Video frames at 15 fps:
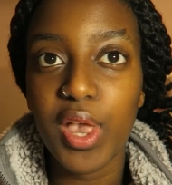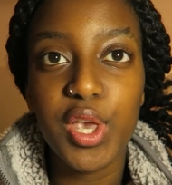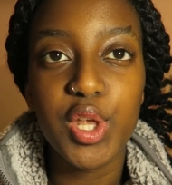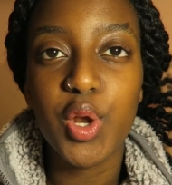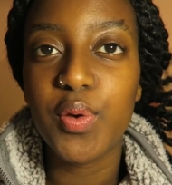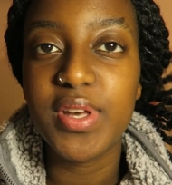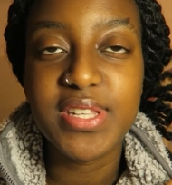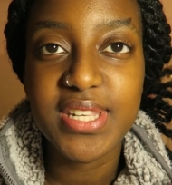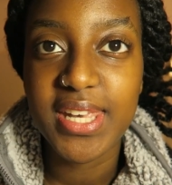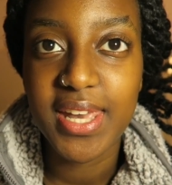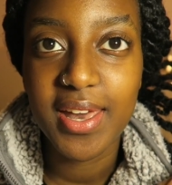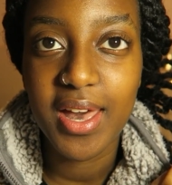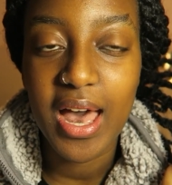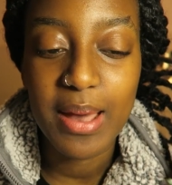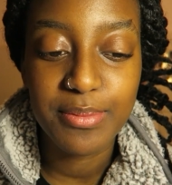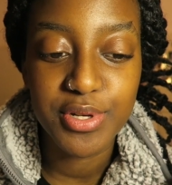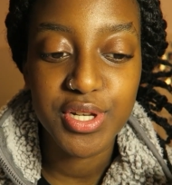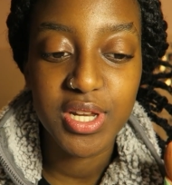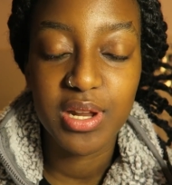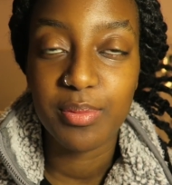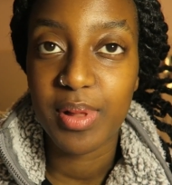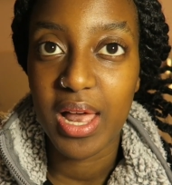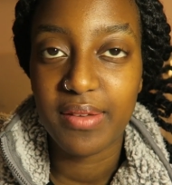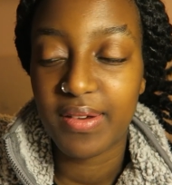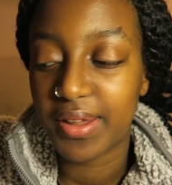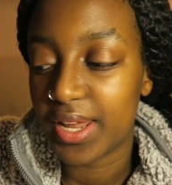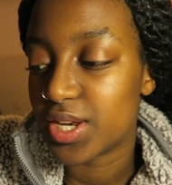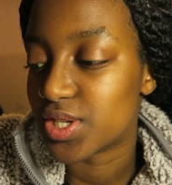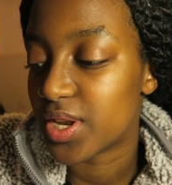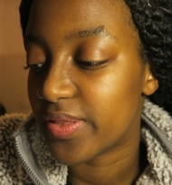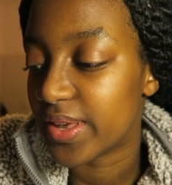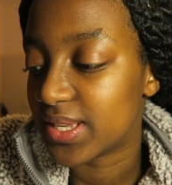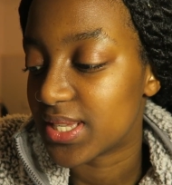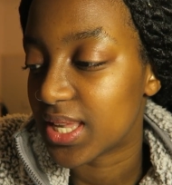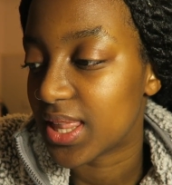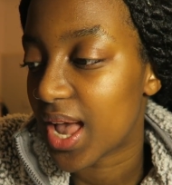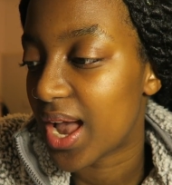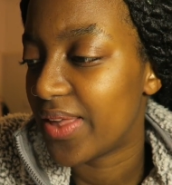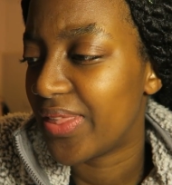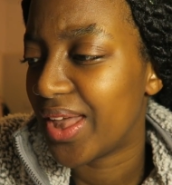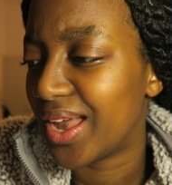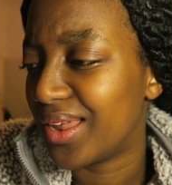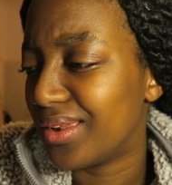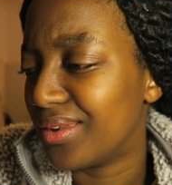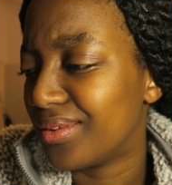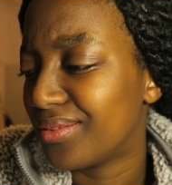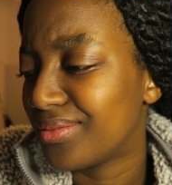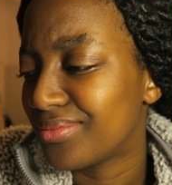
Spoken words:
you don't need to hear. I'm just gonna apply foundation and things like that, and then